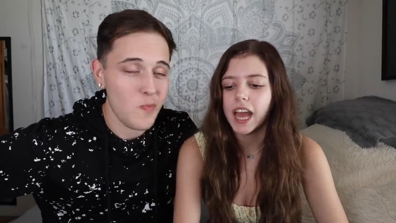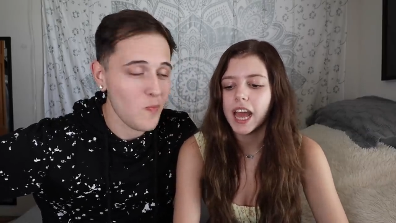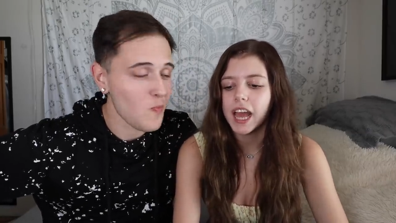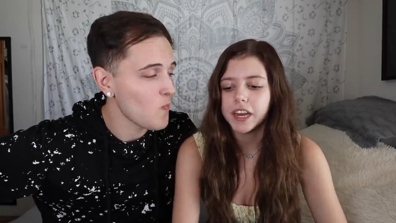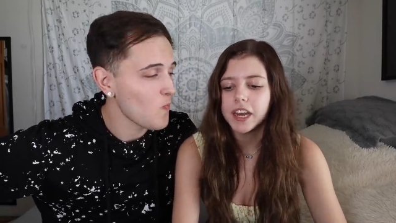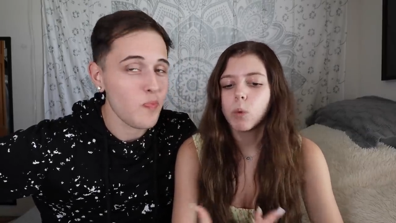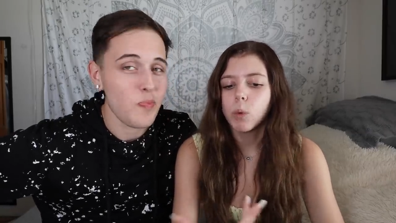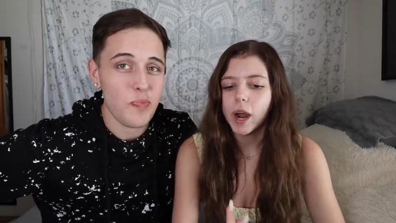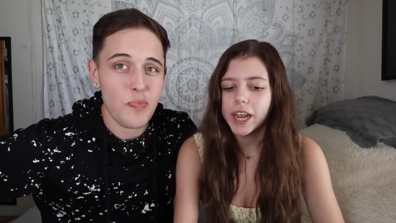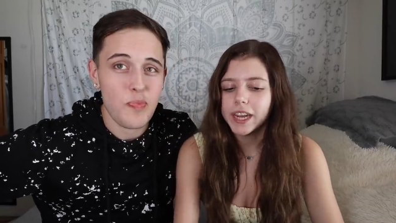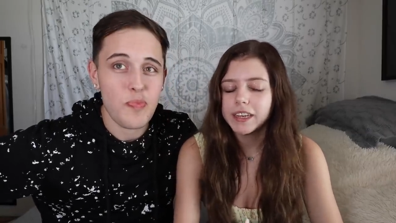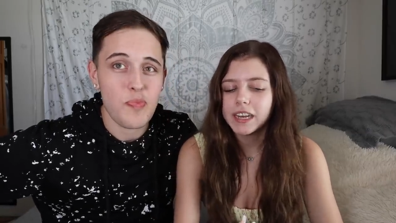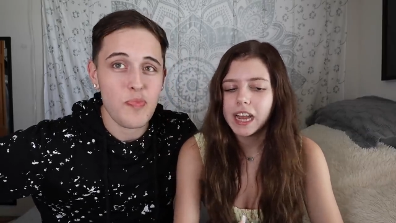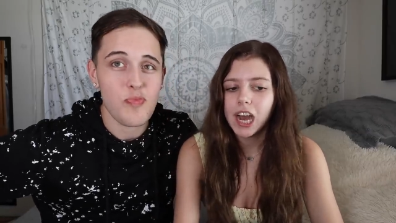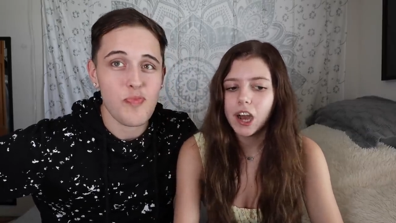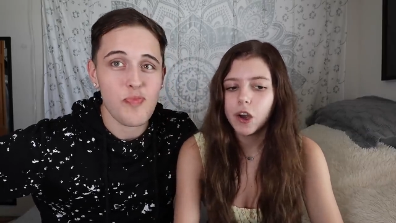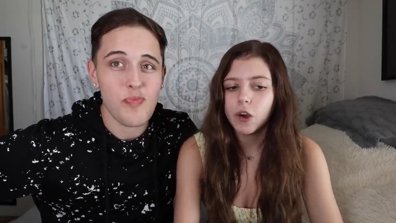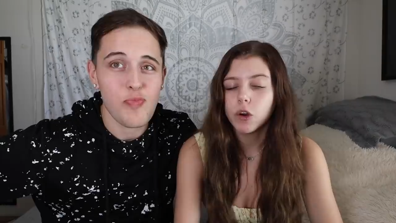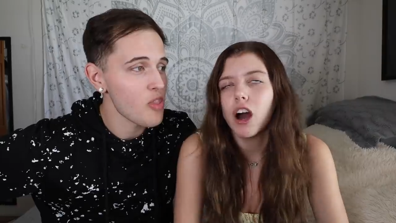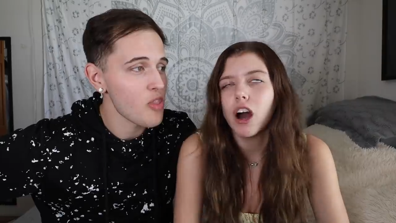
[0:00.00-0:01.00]
Speaker 1: And right
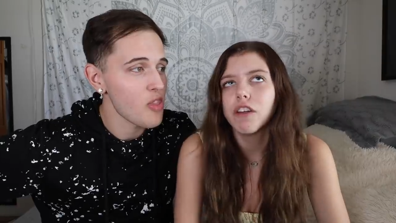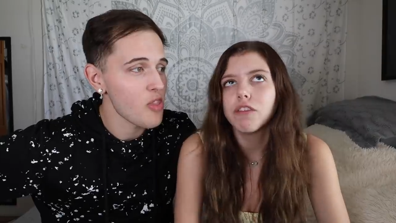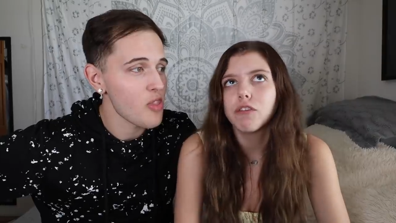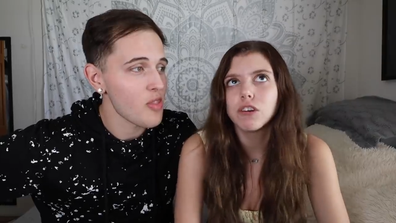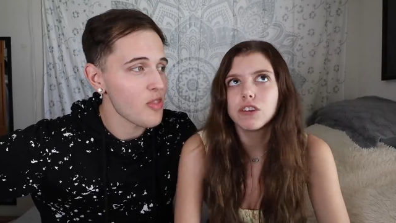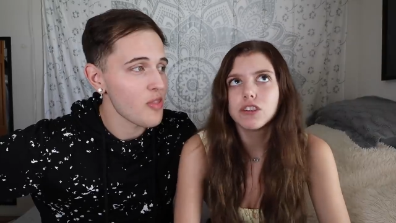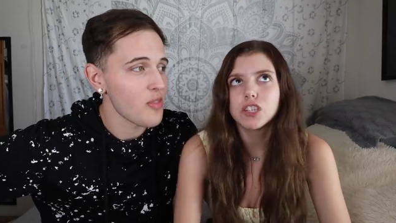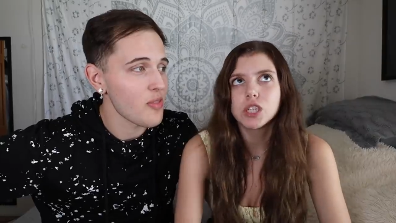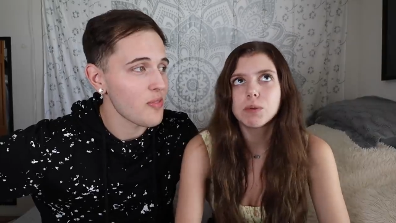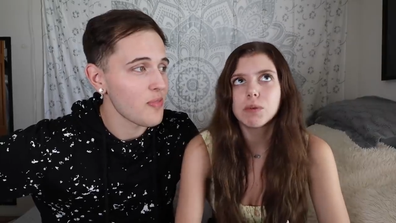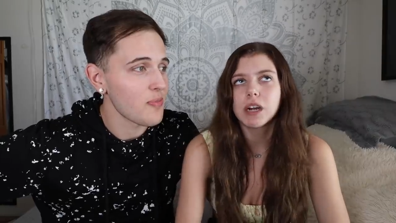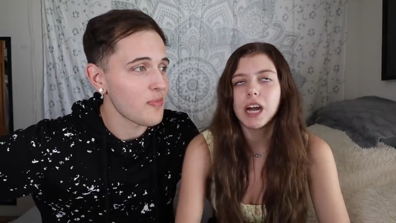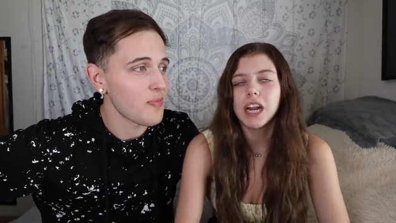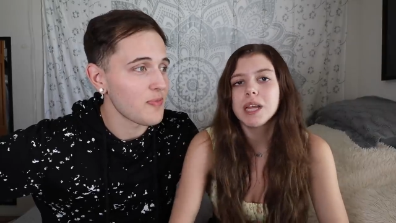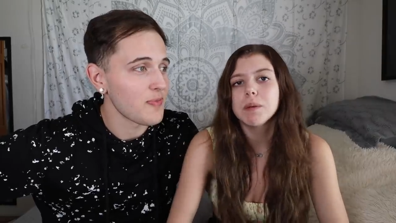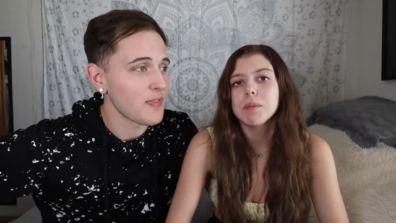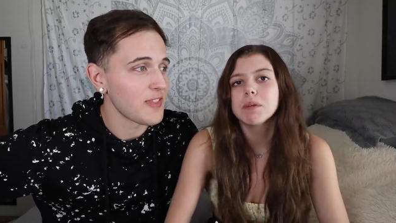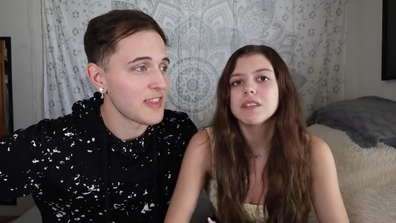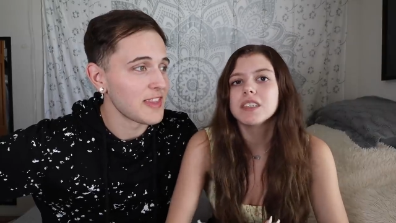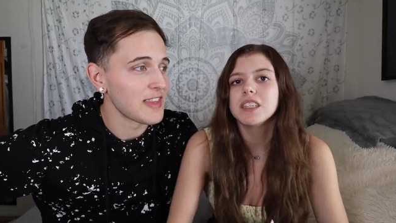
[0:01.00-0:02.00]
now, unfortunately, we're not
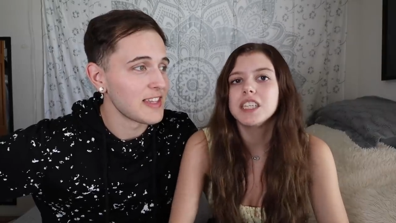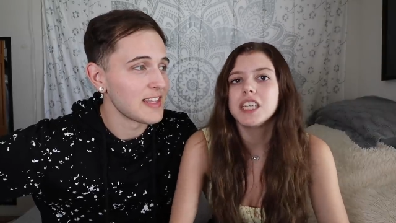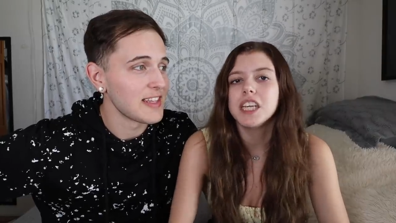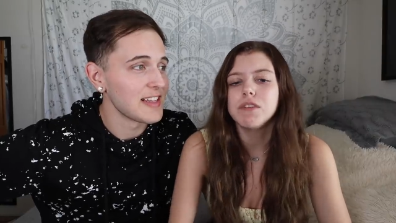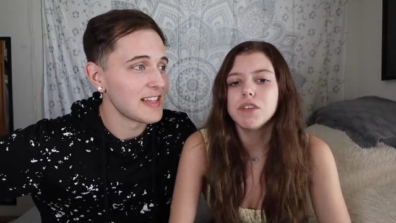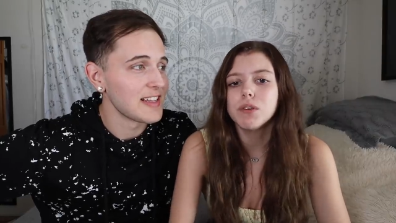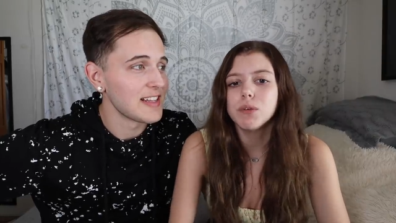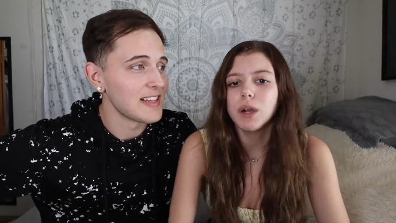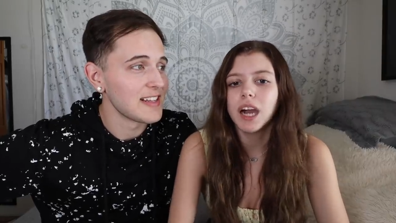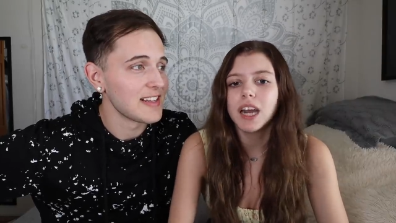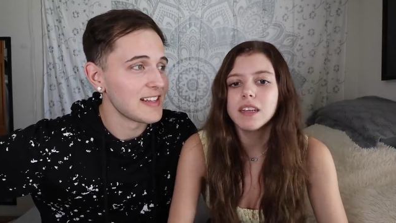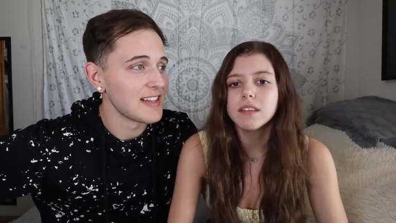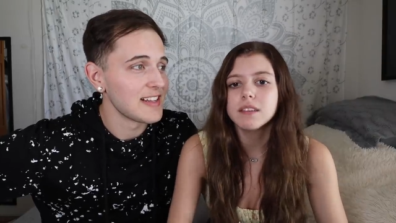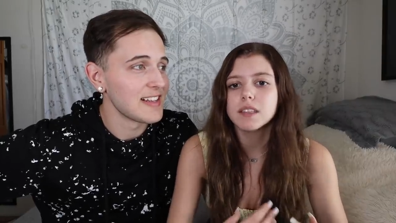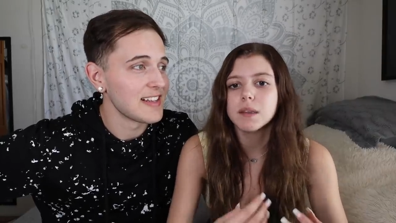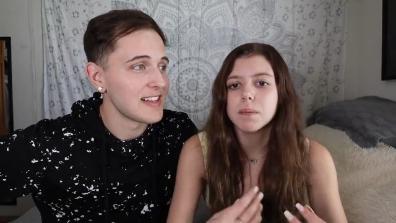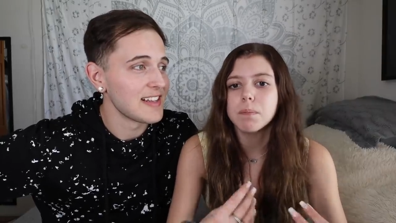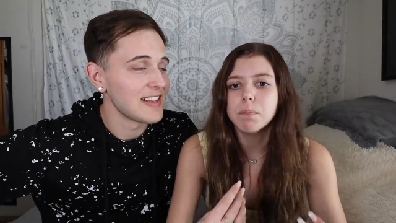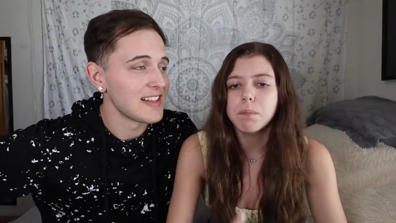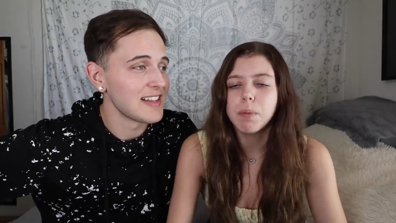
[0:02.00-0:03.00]
able to give you guys
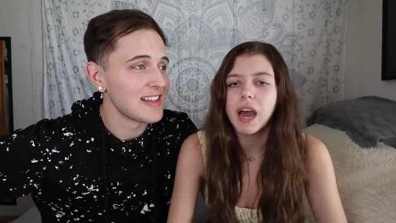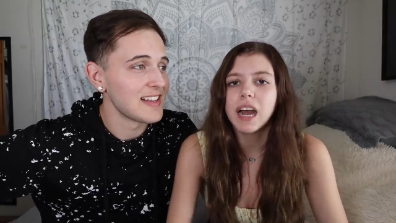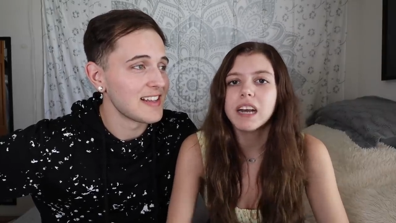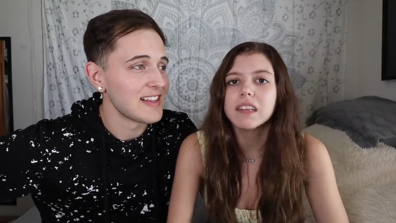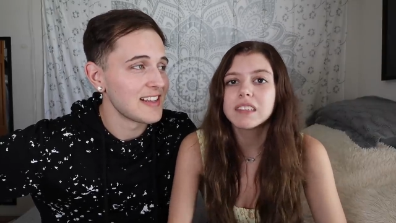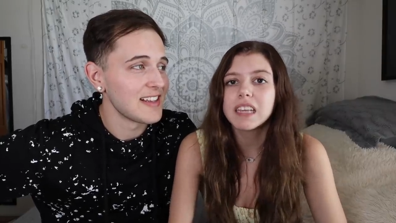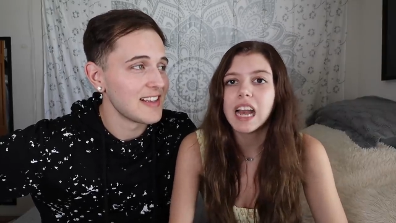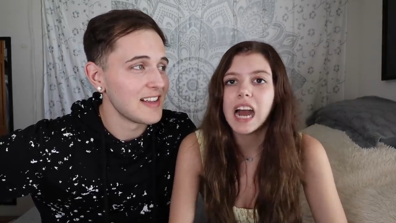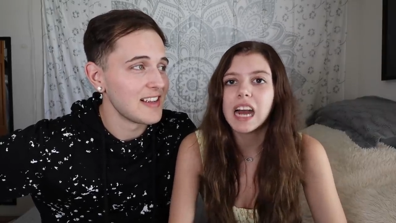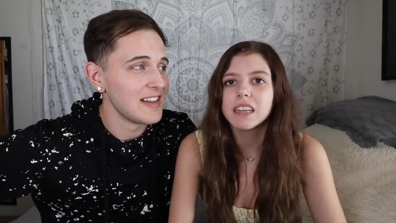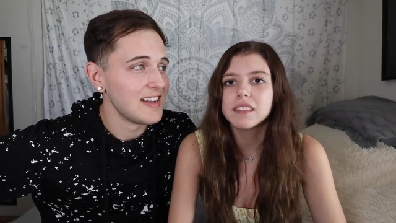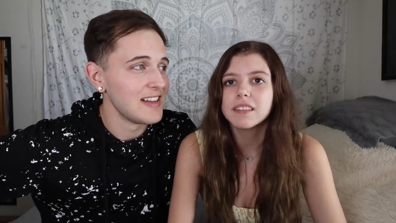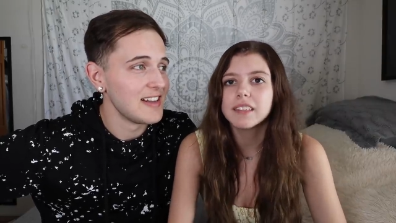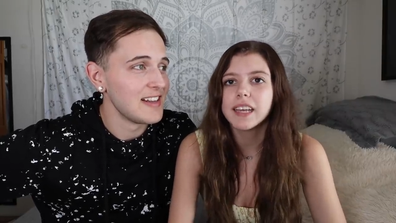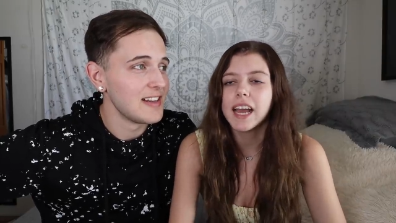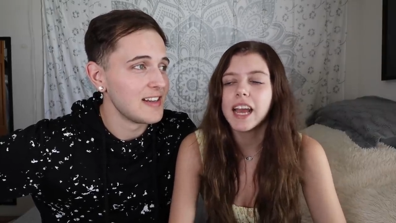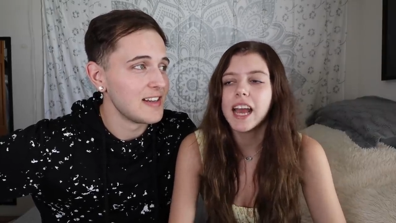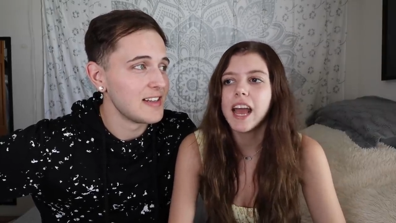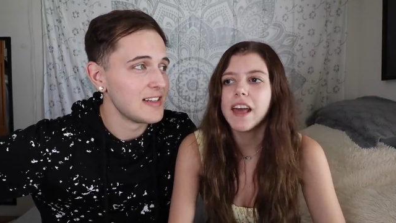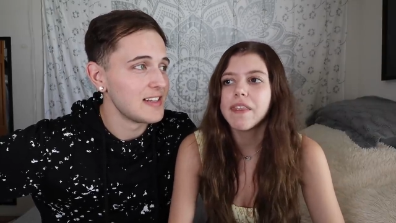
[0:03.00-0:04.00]
the best
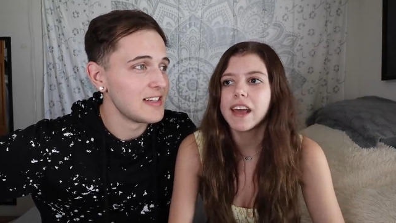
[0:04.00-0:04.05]
content.